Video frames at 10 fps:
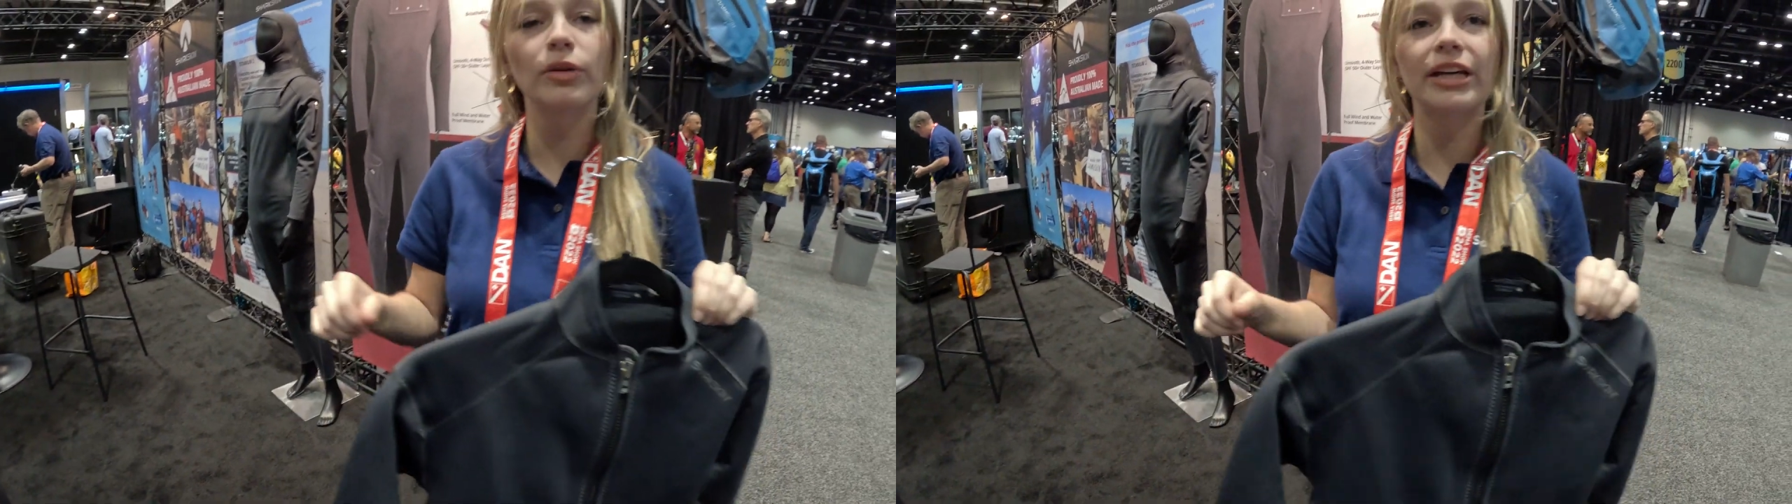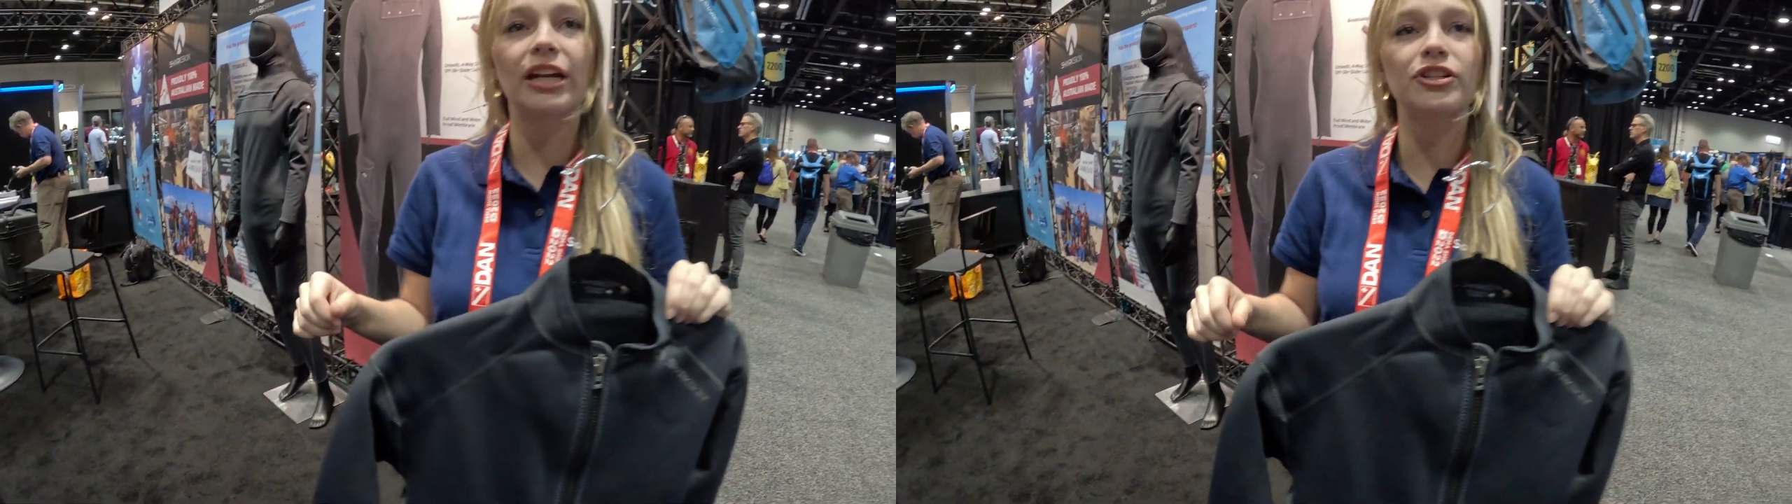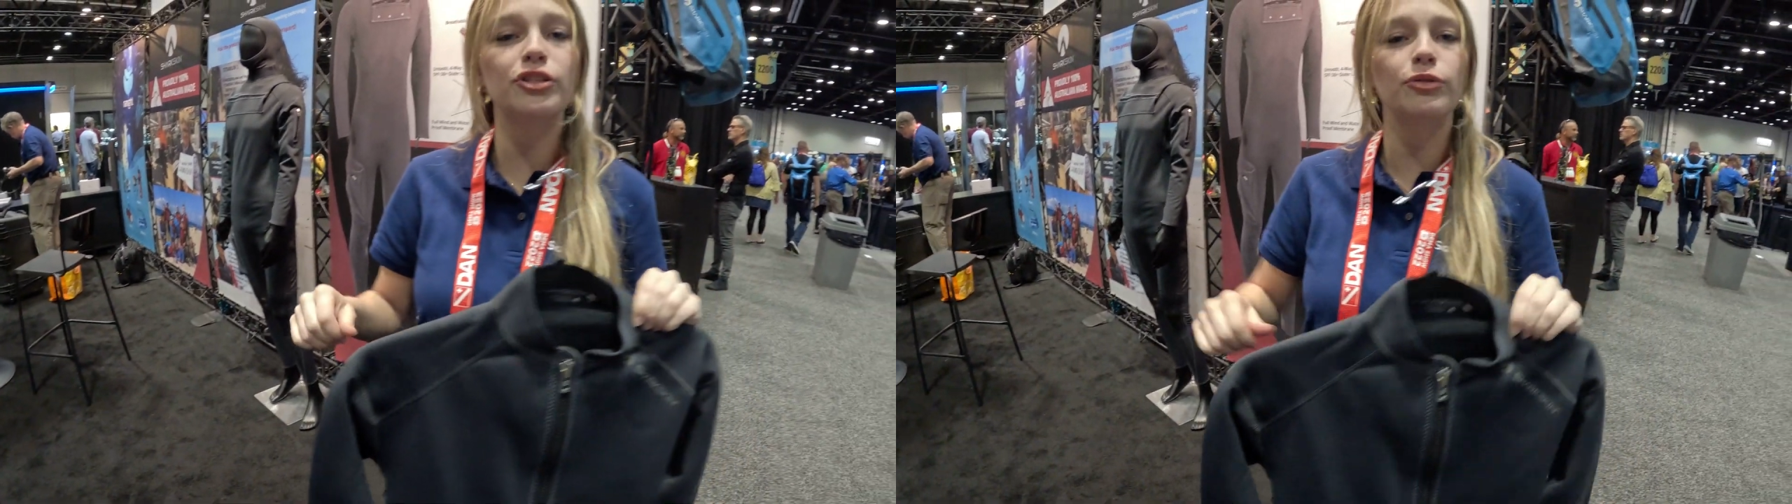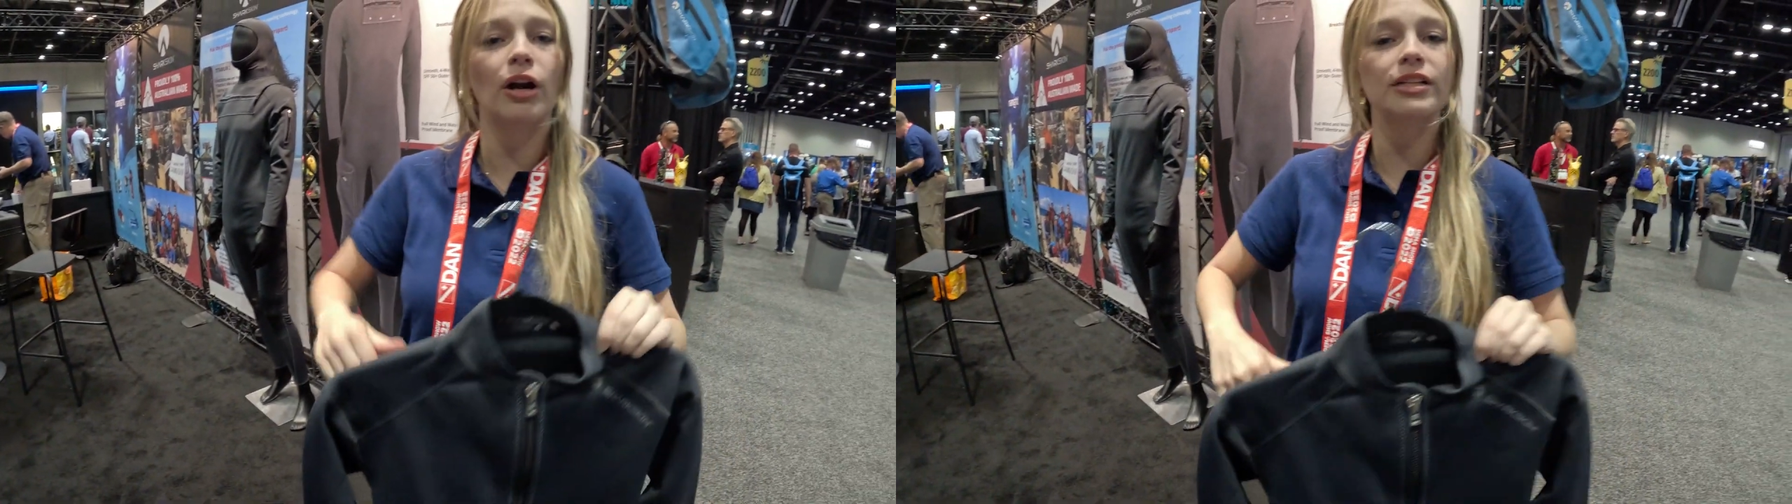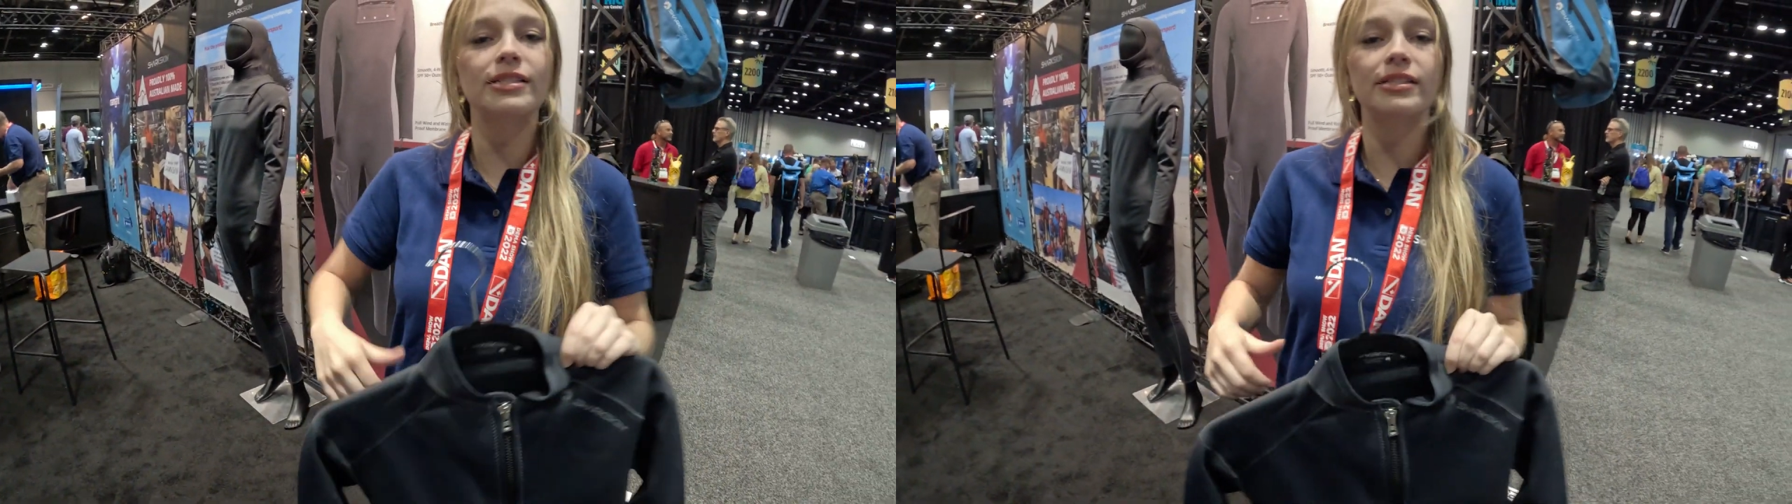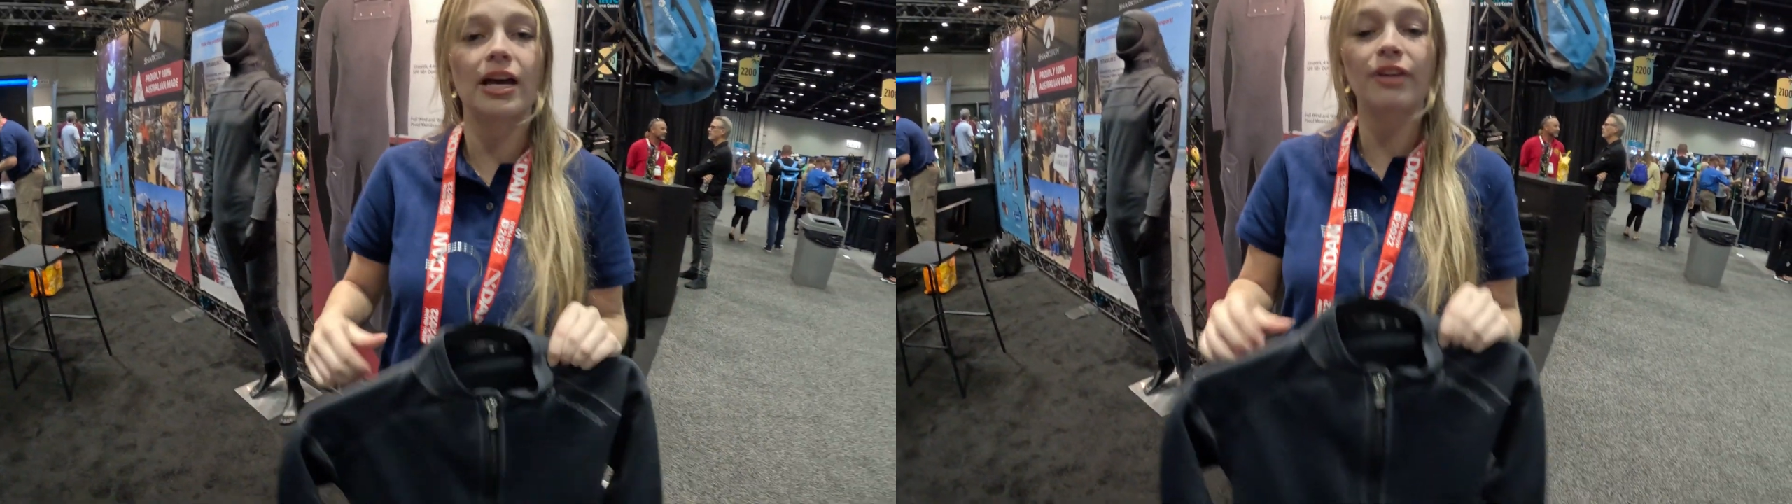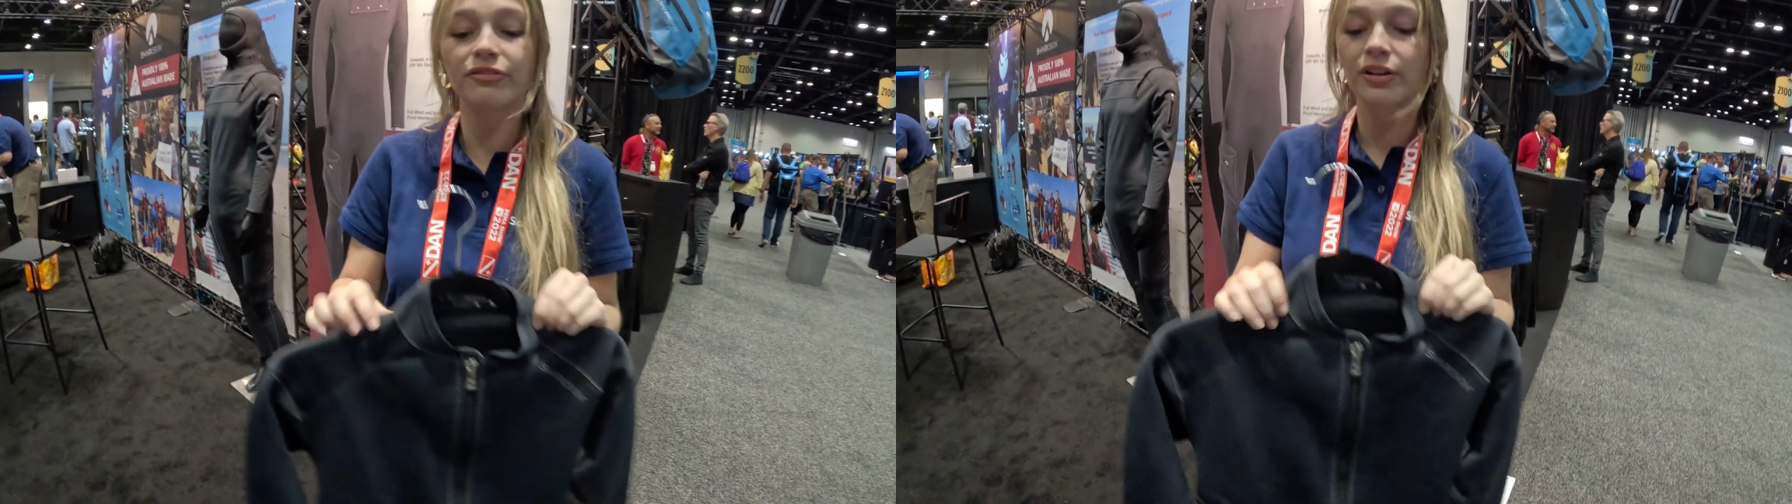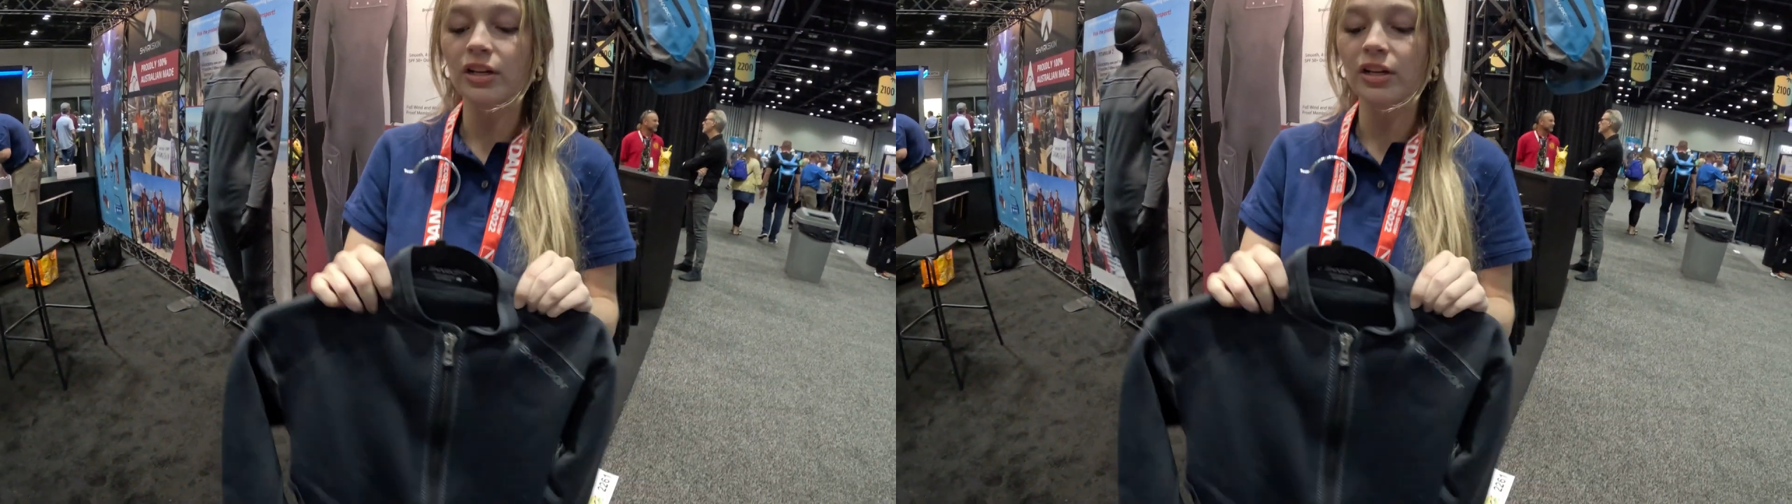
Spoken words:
to get into, not as stiff.